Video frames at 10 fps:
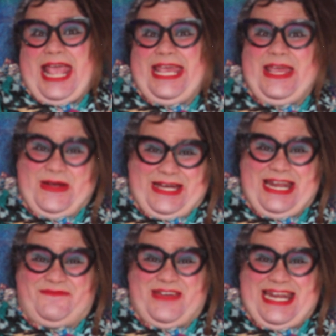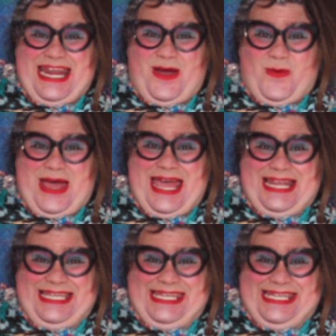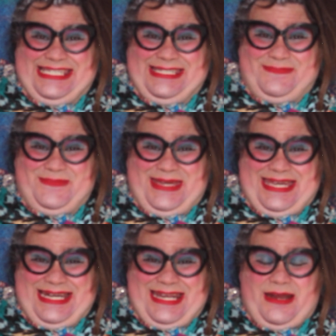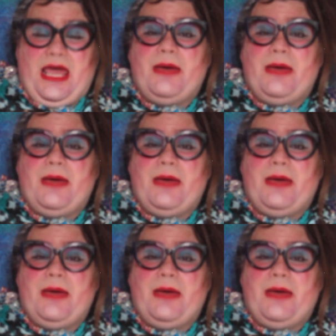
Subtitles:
You're gonna find out why in just a minute.